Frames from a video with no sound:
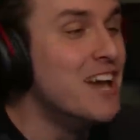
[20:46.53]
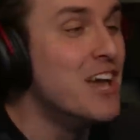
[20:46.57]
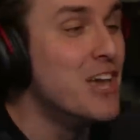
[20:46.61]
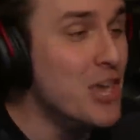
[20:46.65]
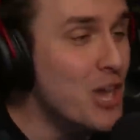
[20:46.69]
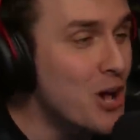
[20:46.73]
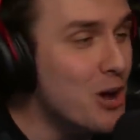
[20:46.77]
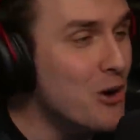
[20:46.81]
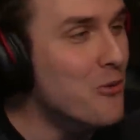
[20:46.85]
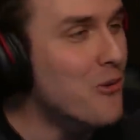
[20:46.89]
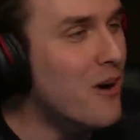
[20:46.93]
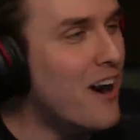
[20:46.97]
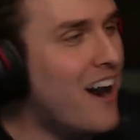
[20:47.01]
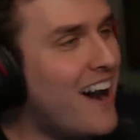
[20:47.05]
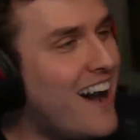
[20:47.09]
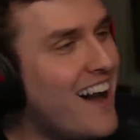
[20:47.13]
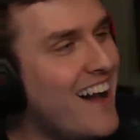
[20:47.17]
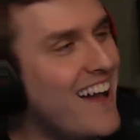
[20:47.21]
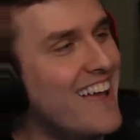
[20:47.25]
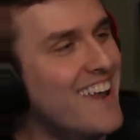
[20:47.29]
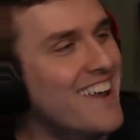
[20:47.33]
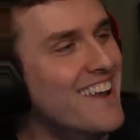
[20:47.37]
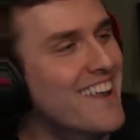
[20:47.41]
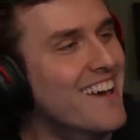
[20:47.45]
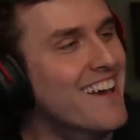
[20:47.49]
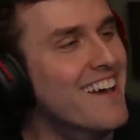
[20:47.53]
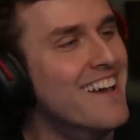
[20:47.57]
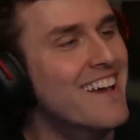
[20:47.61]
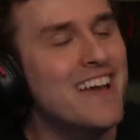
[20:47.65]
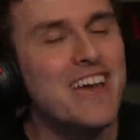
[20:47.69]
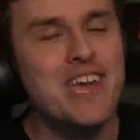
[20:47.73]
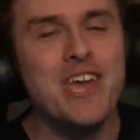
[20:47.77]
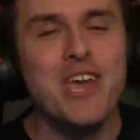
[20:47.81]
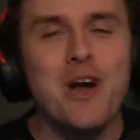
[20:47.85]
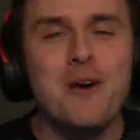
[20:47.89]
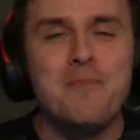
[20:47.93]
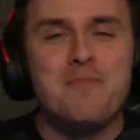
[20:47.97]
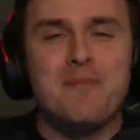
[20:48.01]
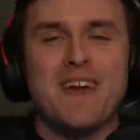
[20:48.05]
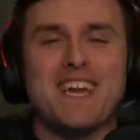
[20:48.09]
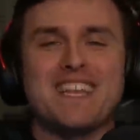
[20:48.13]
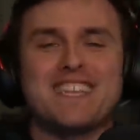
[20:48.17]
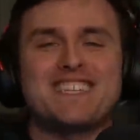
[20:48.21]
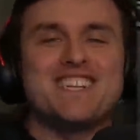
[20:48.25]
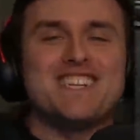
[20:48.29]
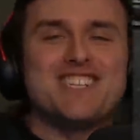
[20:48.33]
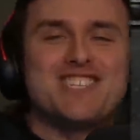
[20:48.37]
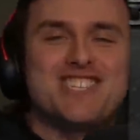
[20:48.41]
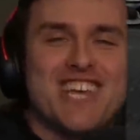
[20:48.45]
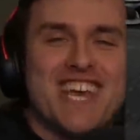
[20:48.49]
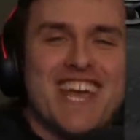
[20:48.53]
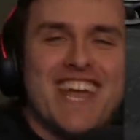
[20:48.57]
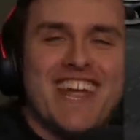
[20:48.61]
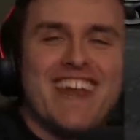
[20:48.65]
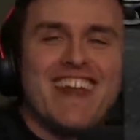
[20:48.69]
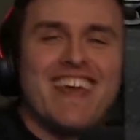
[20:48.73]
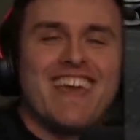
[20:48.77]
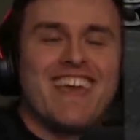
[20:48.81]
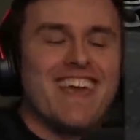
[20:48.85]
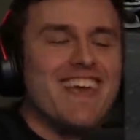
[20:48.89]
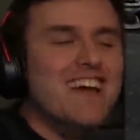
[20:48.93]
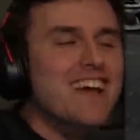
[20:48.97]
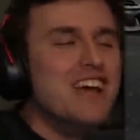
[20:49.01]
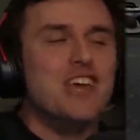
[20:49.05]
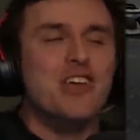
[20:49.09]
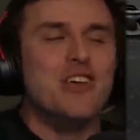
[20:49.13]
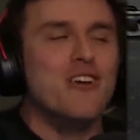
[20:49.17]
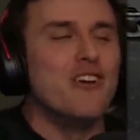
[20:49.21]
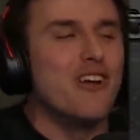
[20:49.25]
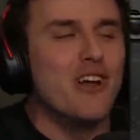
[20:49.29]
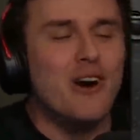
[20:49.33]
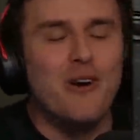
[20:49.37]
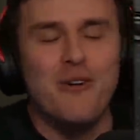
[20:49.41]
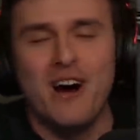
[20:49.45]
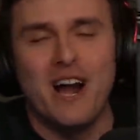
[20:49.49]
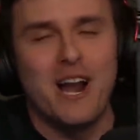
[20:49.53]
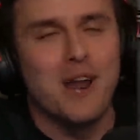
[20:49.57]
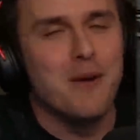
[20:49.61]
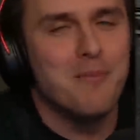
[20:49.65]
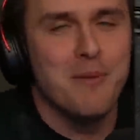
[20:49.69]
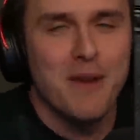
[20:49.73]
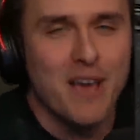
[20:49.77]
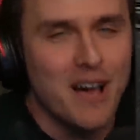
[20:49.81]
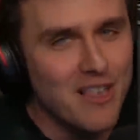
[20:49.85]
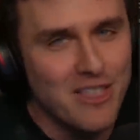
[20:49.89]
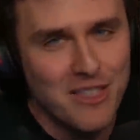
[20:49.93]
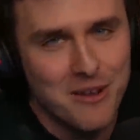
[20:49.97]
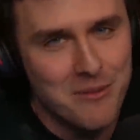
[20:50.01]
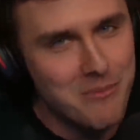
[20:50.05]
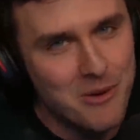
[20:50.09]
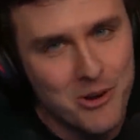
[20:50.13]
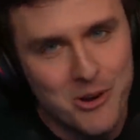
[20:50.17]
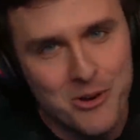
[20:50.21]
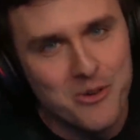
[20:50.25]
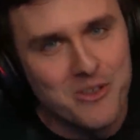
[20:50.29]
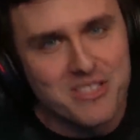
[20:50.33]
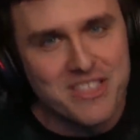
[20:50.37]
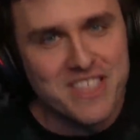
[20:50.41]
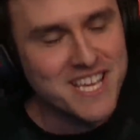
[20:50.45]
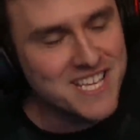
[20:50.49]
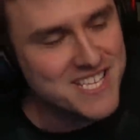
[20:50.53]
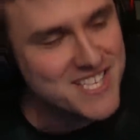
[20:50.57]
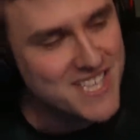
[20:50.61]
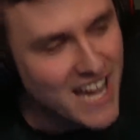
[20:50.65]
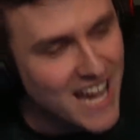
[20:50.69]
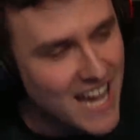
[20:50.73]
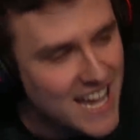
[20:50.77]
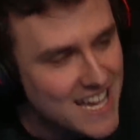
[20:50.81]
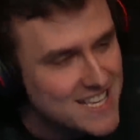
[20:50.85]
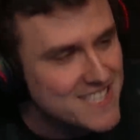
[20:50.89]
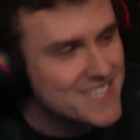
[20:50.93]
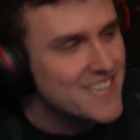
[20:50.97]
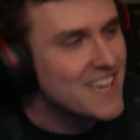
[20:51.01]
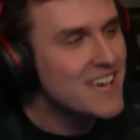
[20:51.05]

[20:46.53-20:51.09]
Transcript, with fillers: You won! You beat the genie! You don't want to be on the moon with these guys.